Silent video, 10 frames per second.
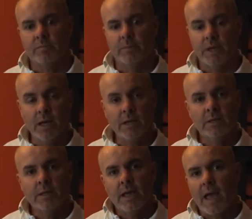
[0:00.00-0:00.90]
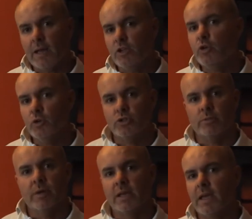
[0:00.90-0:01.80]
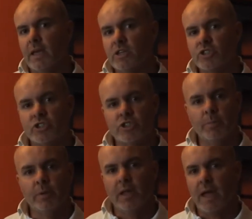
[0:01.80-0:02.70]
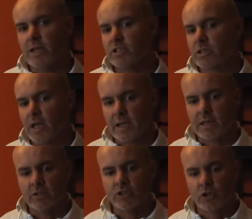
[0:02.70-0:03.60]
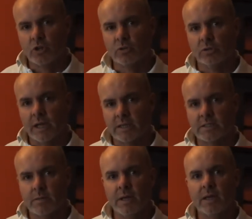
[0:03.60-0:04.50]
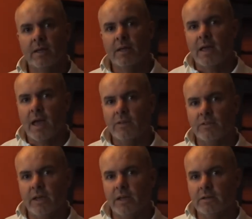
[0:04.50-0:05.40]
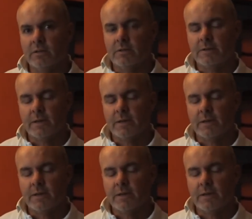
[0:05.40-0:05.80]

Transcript: media, and use them. Again, it's simple as Google Academic, and then